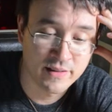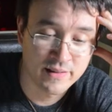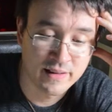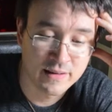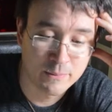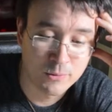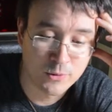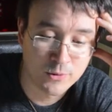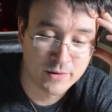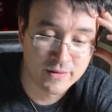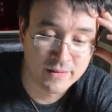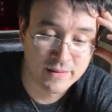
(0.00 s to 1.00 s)
at any
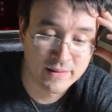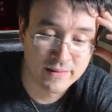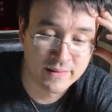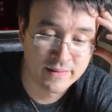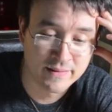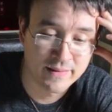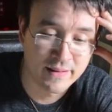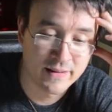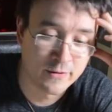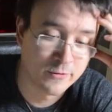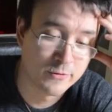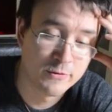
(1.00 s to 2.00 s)
point
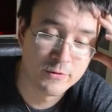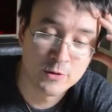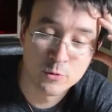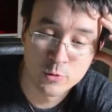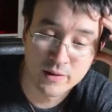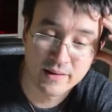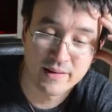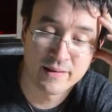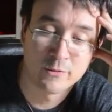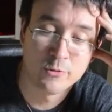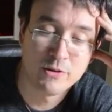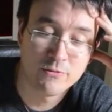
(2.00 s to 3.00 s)
inside of the view, I
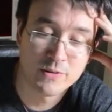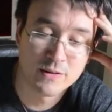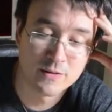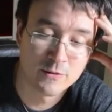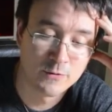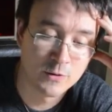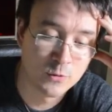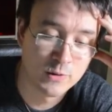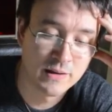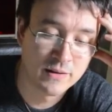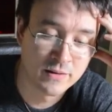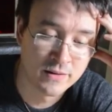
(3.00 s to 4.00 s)
can refit the view
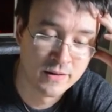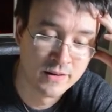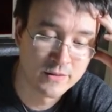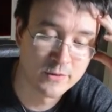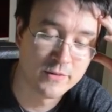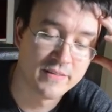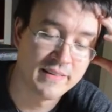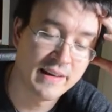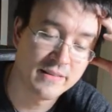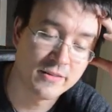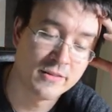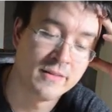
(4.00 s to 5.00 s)
here to the
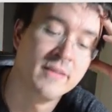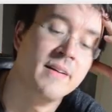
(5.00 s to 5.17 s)
center,